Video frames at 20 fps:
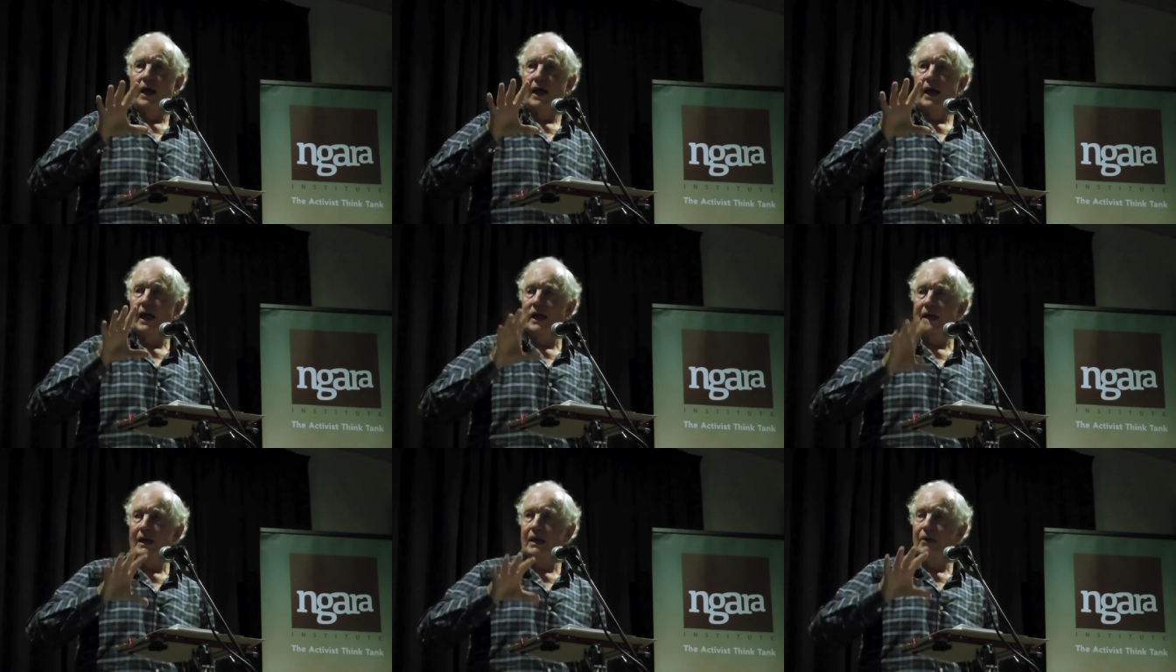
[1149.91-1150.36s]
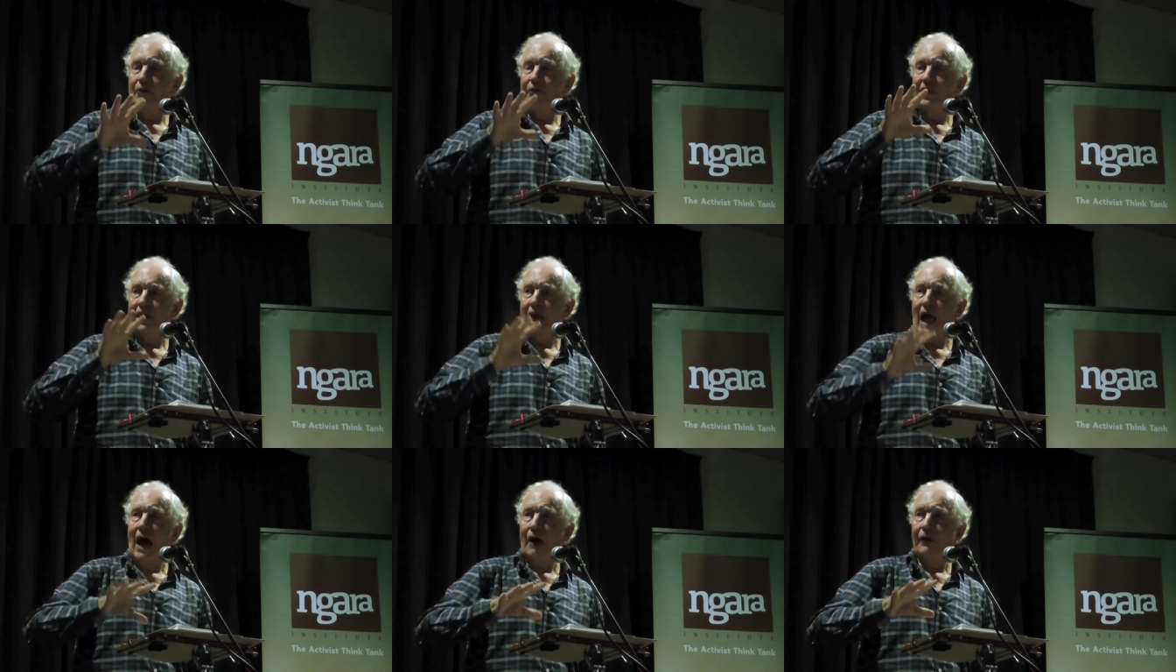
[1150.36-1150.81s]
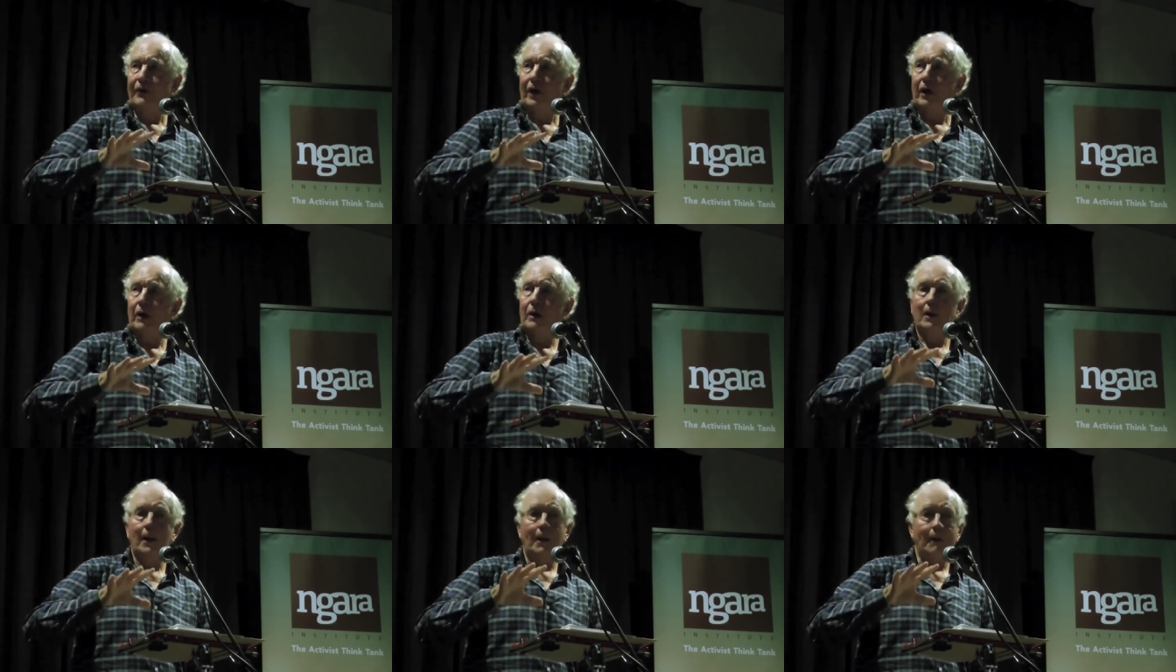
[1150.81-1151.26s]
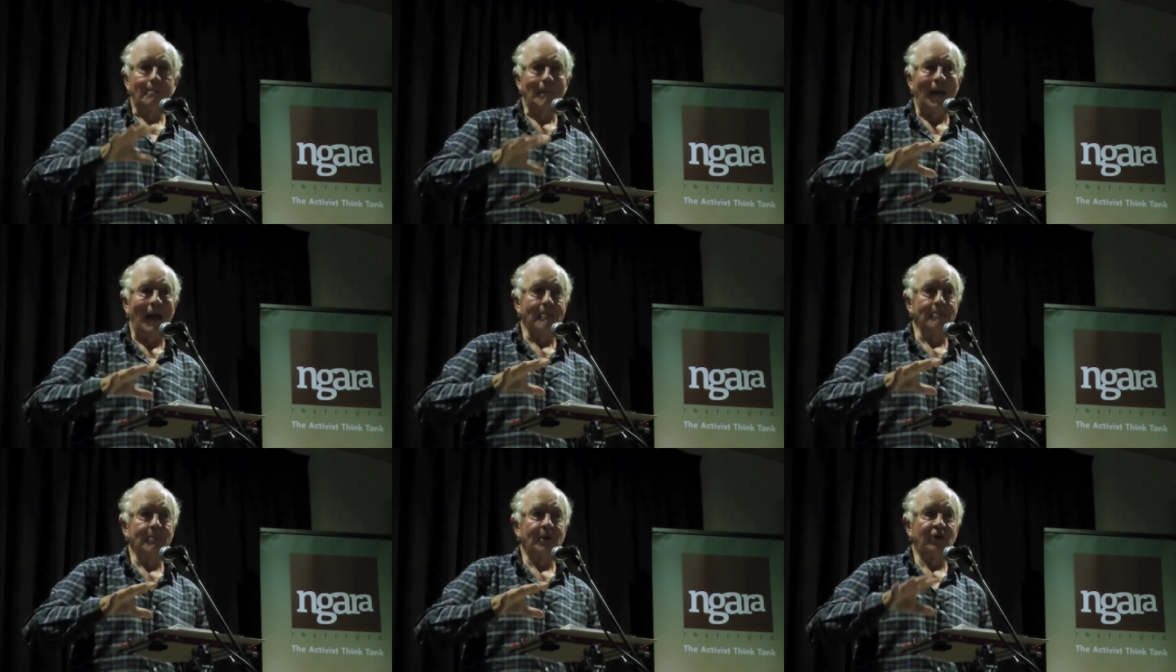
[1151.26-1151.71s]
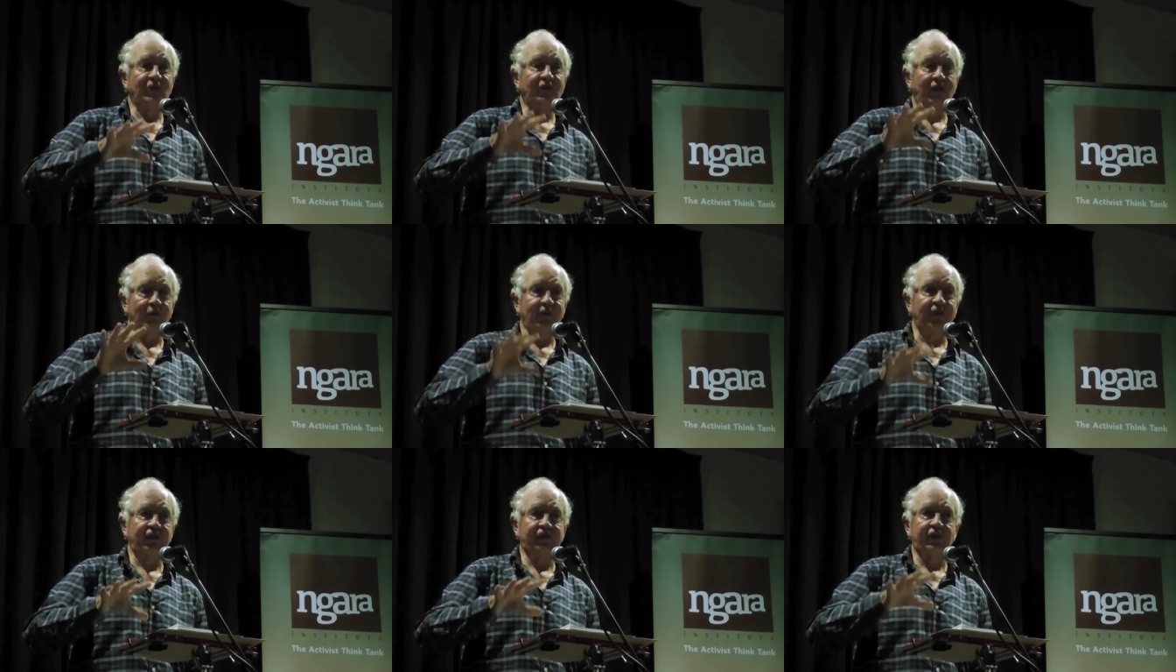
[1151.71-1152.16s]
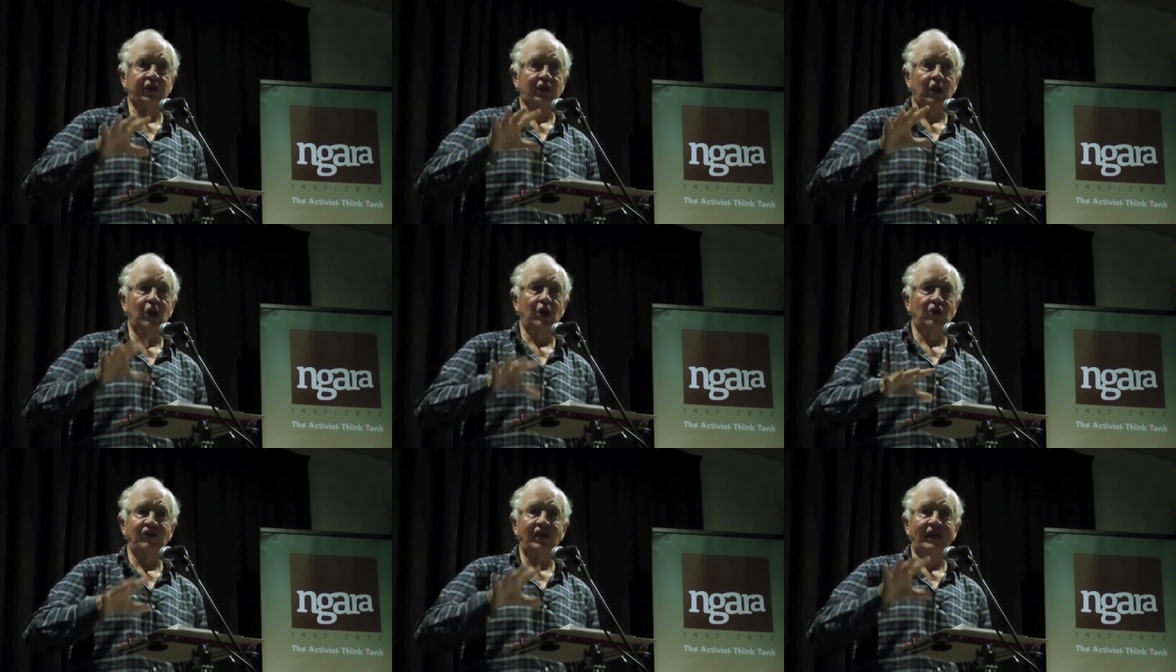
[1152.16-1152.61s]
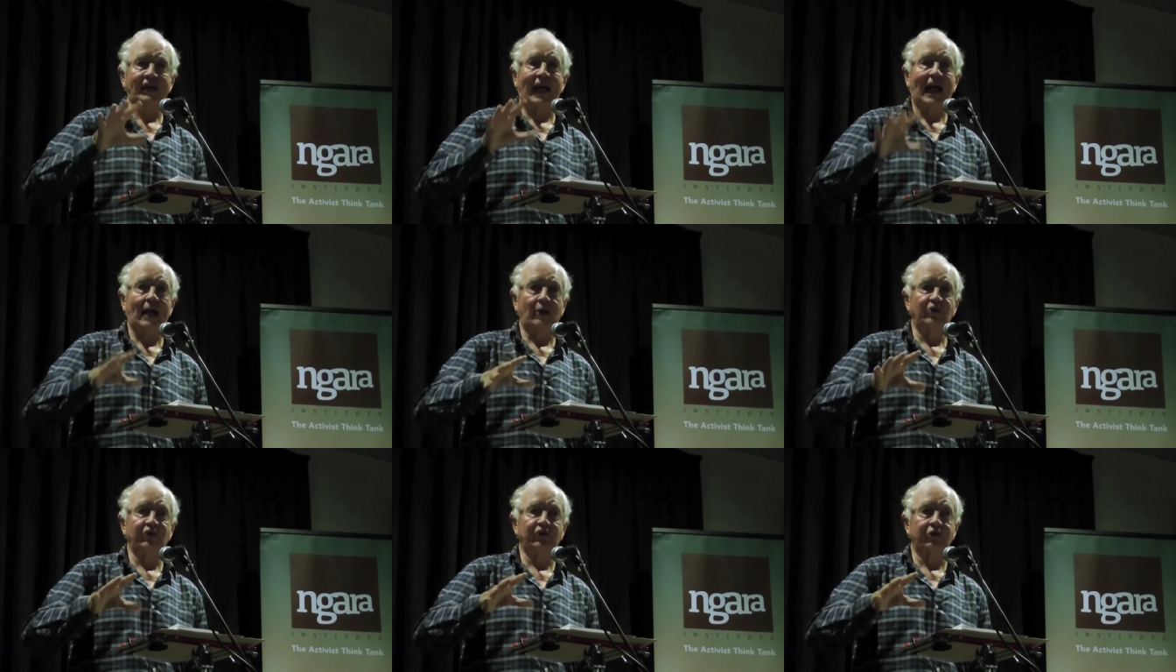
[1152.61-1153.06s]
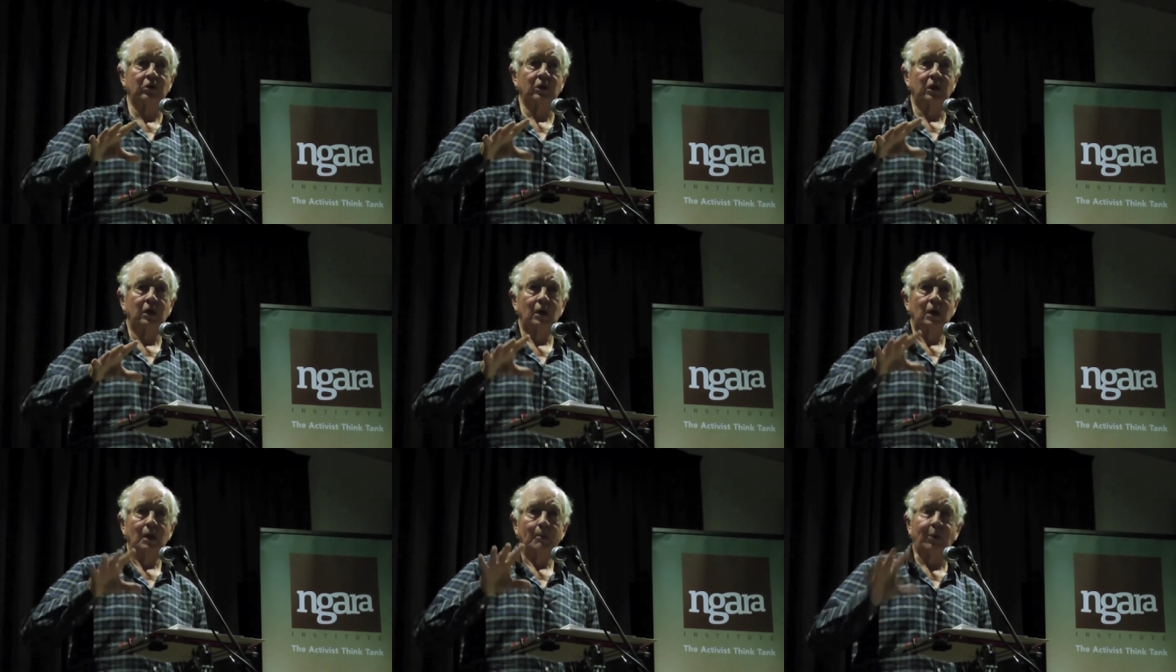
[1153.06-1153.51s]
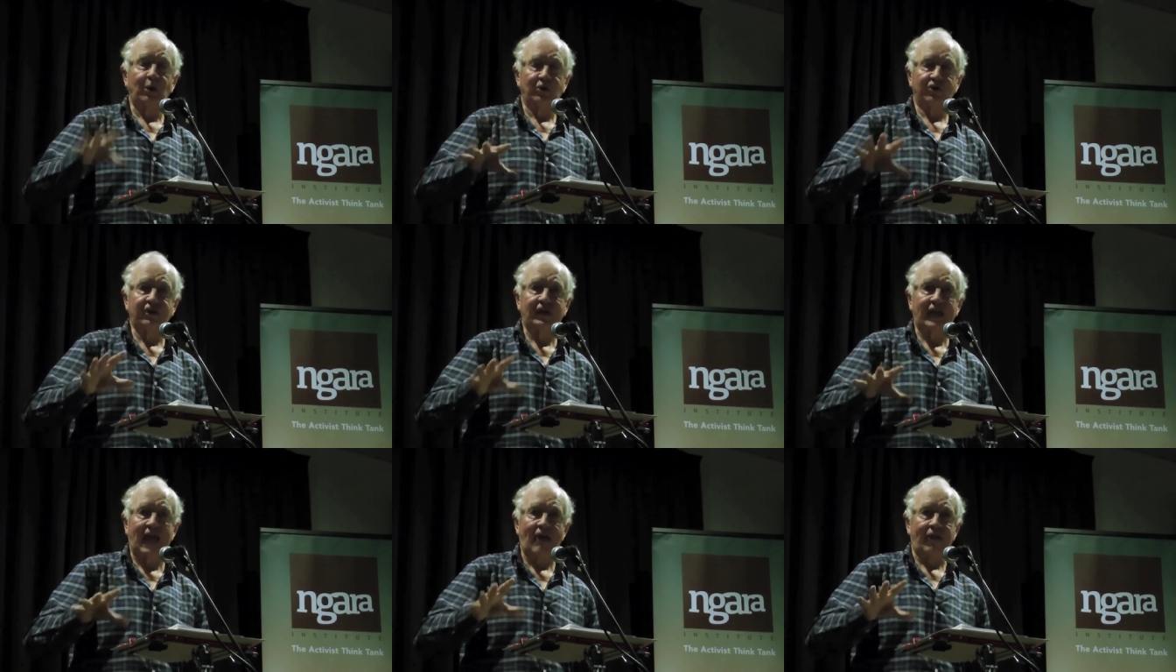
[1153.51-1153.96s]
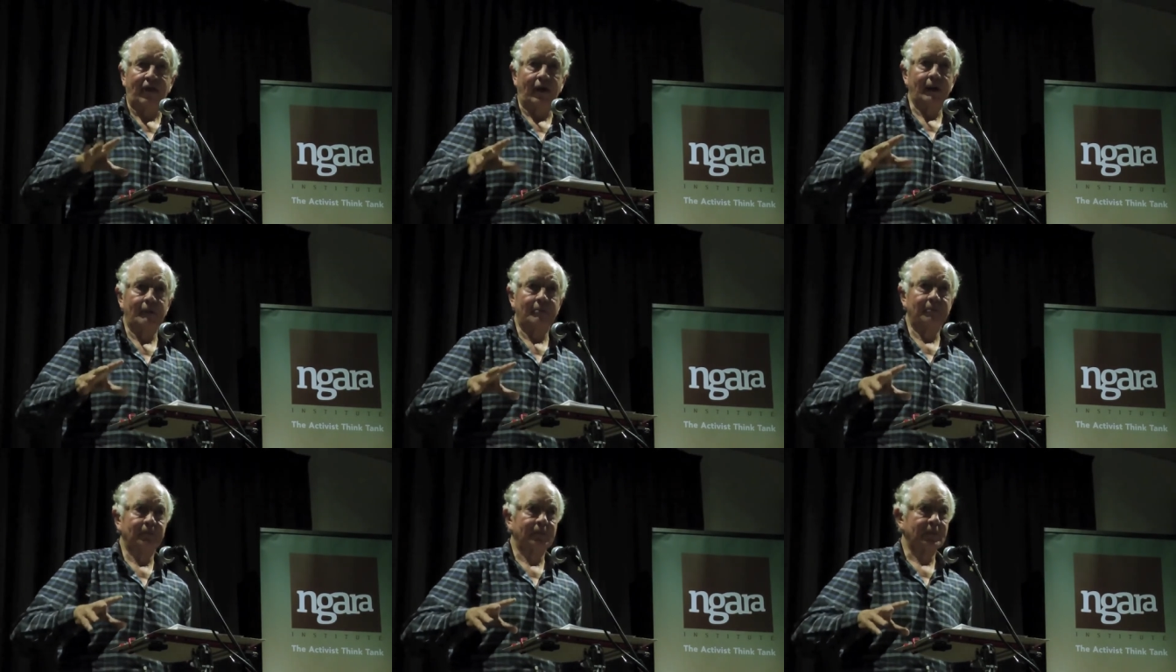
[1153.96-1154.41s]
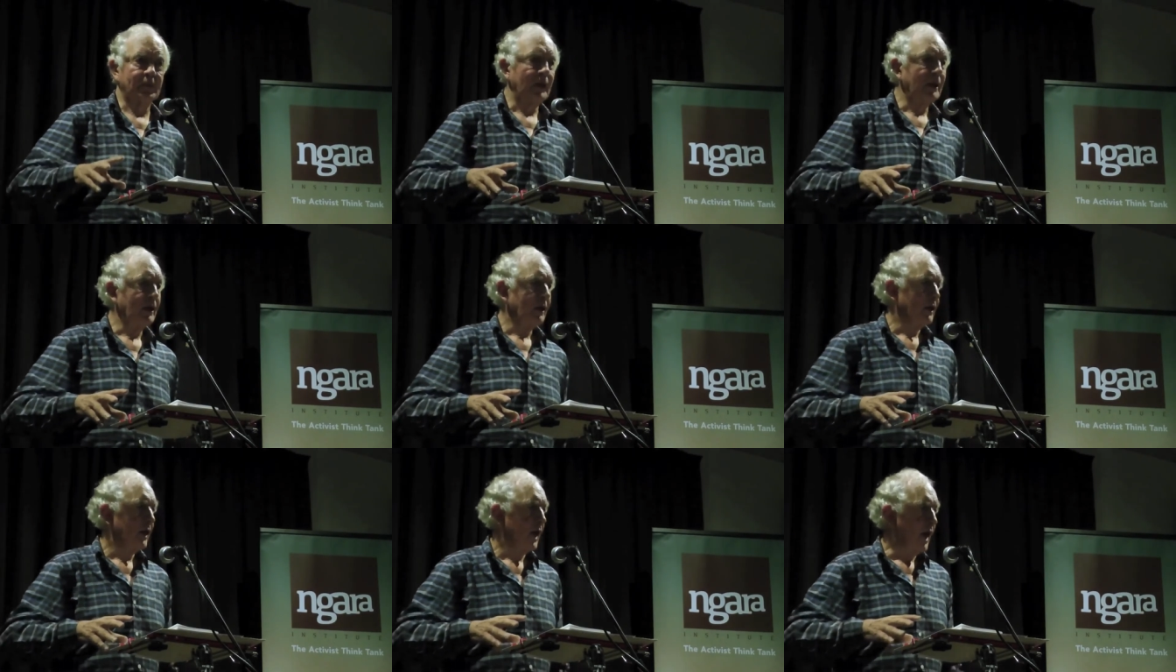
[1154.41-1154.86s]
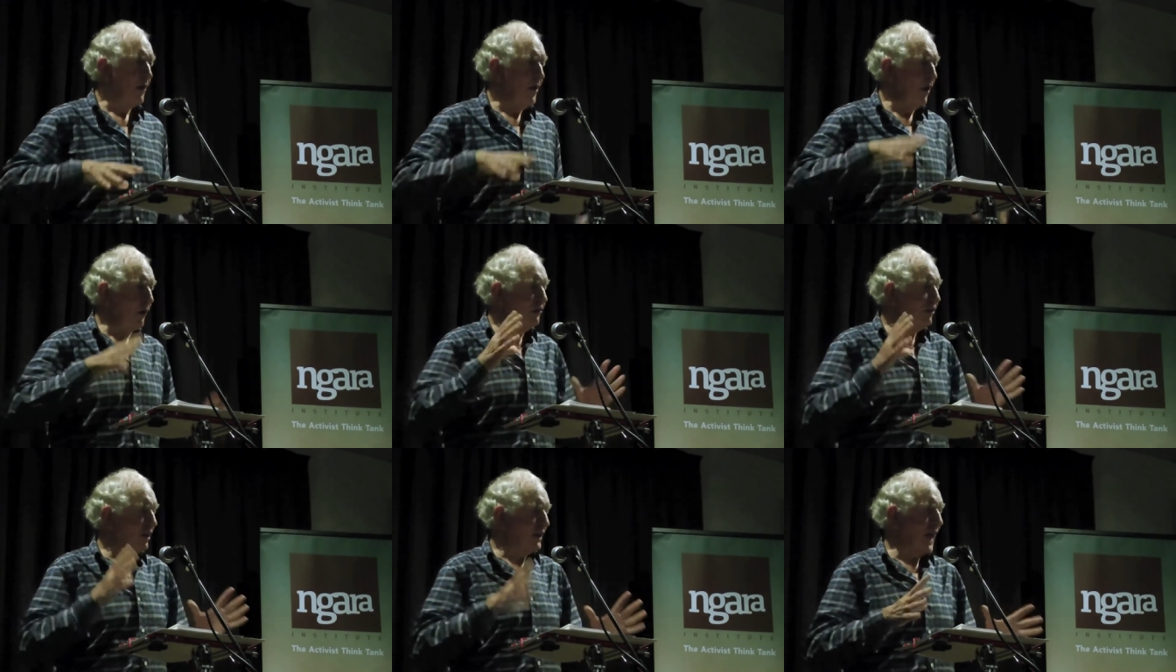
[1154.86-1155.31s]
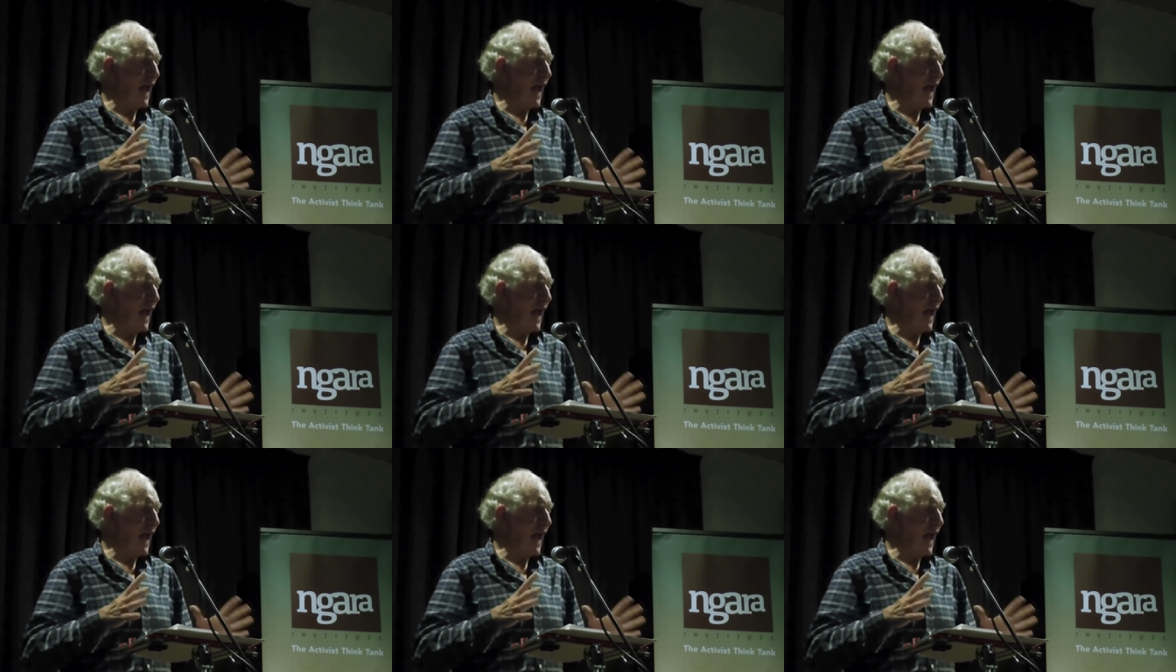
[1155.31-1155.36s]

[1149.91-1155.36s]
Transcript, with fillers: any of the other members of the Security Council put together. And there is a